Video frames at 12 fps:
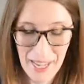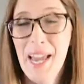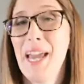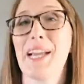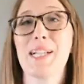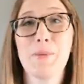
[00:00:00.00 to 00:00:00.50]

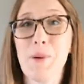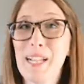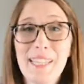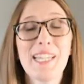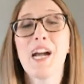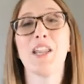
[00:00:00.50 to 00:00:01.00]

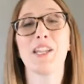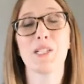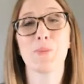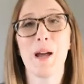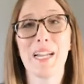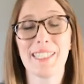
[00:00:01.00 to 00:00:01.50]
Expect the
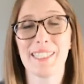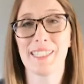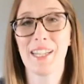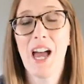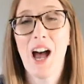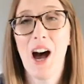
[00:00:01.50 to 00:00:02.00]

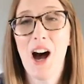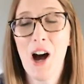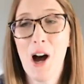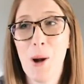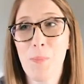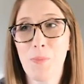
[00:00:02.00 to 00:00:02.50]
unexpected.
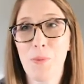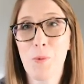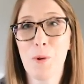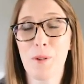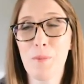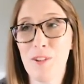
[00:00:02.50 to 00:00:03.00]

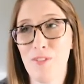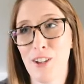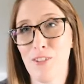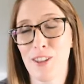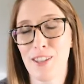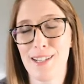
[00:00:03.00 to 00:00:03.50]
One of my
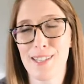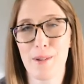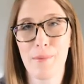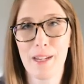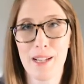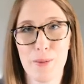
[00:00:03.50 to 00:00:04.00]
favorite things that
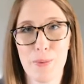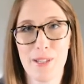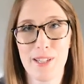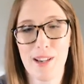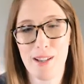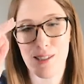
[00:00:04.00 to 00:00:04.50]
my husband
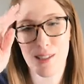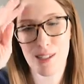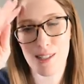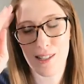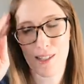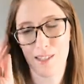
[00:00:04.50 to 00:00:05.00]
says, and he
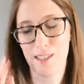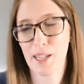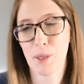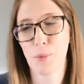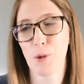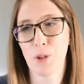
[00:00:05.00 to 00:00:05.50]
says it like
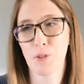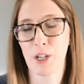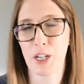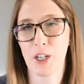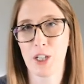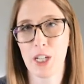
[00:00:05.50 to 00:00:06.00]
a broken
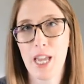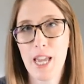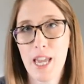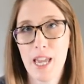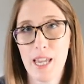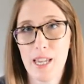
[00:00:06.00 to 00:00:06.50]
record,
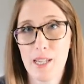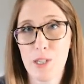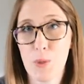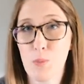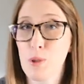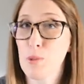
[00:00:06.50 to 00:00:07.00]

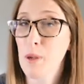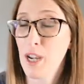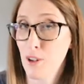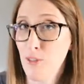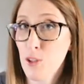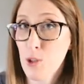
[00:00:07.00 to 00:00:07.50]
is
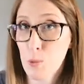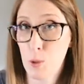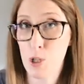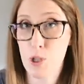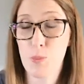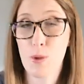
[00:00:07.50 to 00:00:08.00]
prepare for the
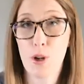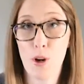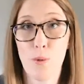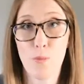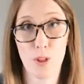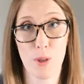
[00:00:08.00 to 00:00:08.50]
worst but
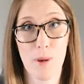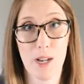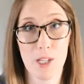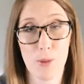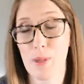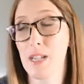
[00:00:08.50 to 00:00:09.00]
hope for the
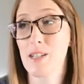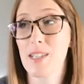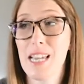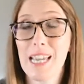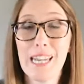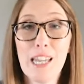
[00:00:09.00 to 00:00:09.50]
best, because
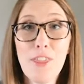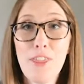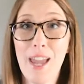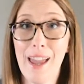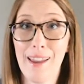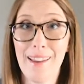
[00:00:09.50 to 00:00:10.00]

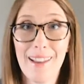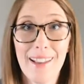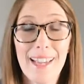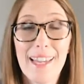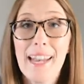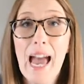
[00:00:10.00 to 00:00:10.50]
anything
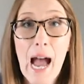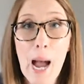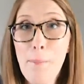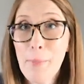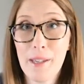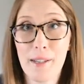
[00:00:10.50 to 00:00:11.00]
can
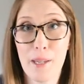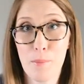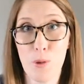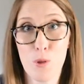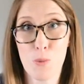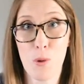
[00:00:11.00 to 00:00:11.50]
happen in
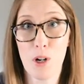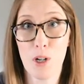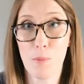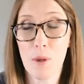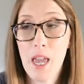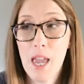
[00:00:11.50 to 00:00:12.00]

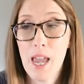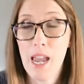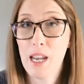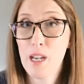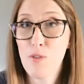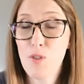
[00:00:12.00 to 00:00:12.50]
postpartum.
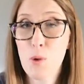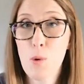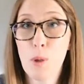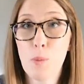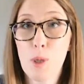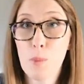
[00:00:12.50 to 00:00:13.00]
And if you
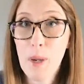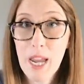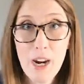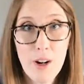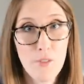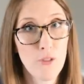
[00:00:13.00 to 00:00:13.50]
are
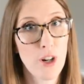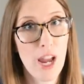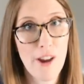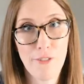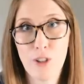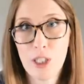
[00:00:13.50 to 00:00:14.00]
prepared for
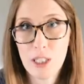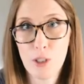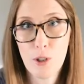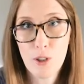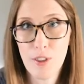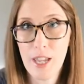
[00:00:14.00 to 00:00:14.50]
every
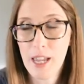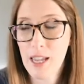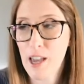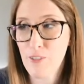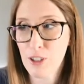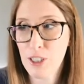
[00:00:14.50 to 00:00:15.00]
little thing,
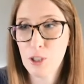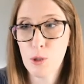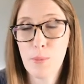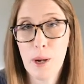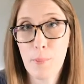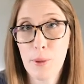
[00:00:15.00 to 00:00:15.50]
every little
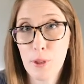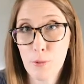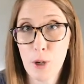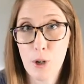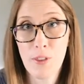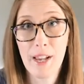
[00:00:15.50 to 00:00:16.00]
bump in the
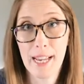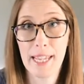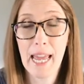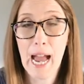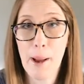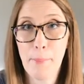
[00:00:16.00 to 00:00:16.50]
road that can
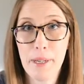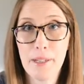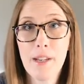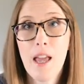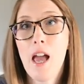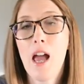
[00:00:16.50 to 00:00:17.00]

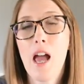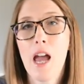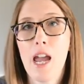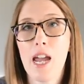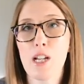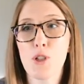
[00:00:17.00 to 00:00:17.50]
happen,
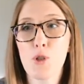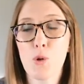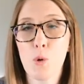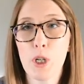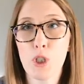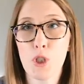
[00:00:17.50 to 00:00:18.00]
it's
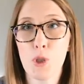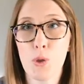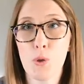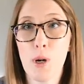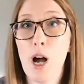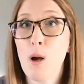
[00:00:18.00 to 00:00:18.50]
going
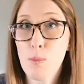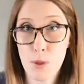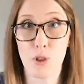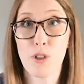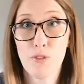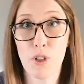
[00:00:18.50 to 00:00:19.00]
to help
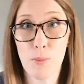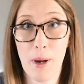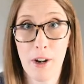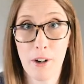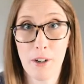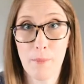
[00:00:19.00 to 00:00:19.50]
serve you
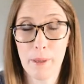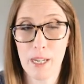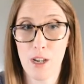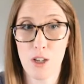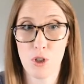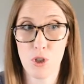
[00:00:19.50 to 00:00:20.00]
better
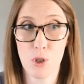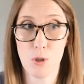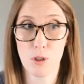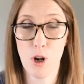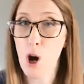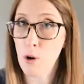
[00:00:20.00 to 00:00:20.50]
because
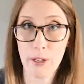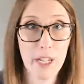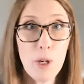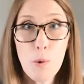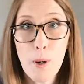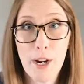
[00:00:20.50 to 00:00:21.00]
you're
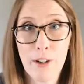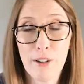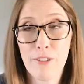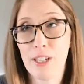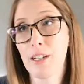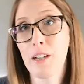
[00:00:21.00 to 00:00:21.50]
already aware
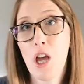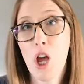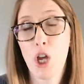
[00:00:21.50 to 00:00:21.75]
of it.